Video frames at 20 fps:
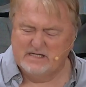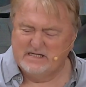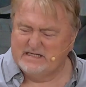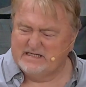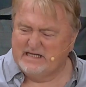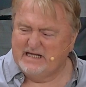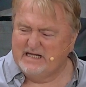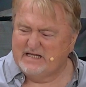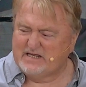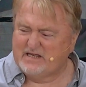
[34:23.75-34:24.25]

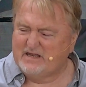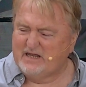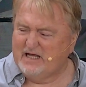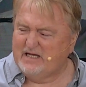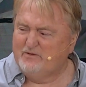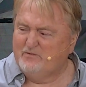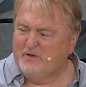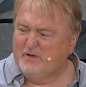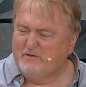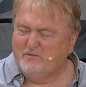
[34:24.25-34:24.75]
It's
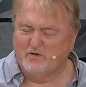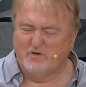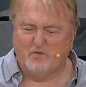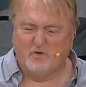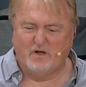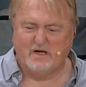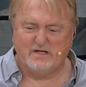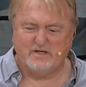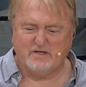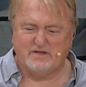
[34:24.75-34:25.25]
like we would
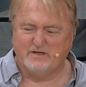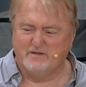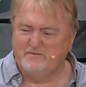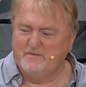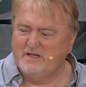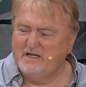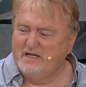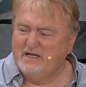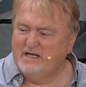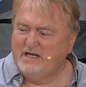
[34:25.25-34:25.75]
watch
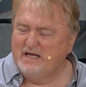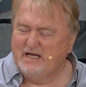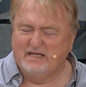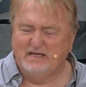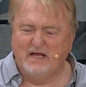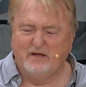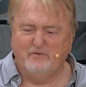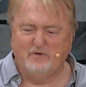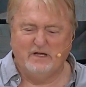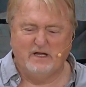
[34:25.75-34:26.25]
them,
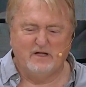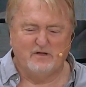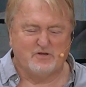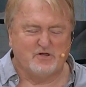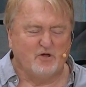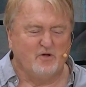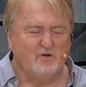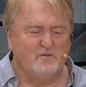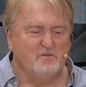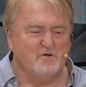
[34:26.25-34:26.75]
and they would.
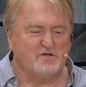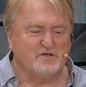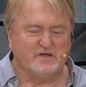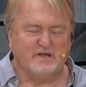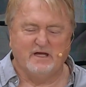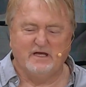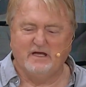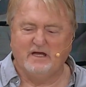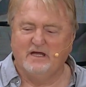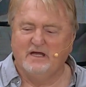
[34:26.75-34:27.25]
It's
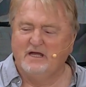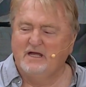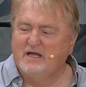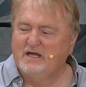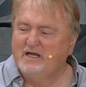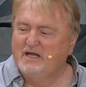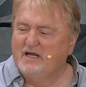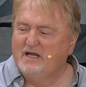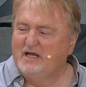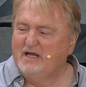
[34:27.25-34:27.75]
almost like
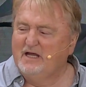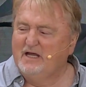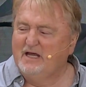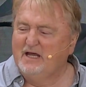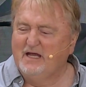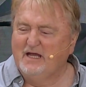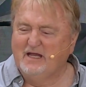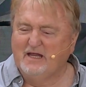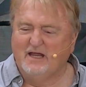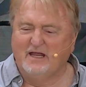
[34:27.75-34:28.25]

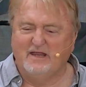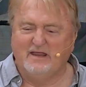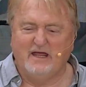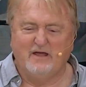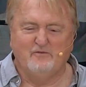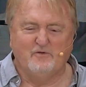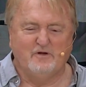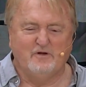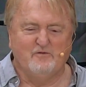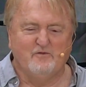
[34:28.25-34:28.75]

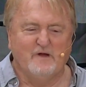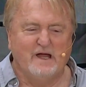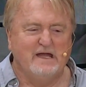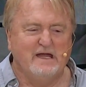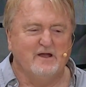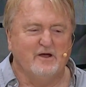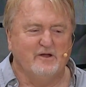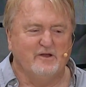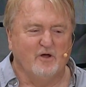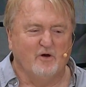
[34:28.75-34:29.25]
they would
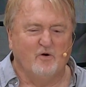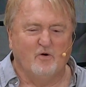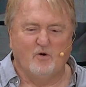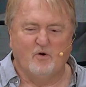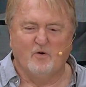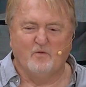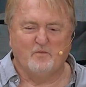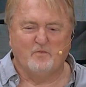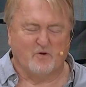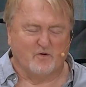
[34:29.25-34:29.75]
rain on the
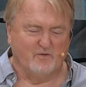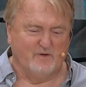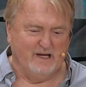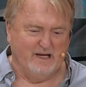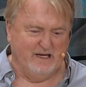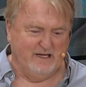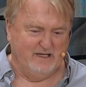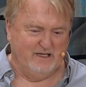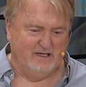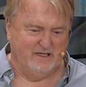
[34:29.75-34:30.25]
whole
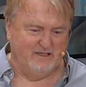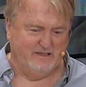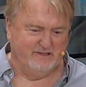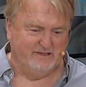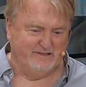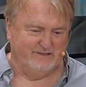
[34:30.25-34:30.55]
parade.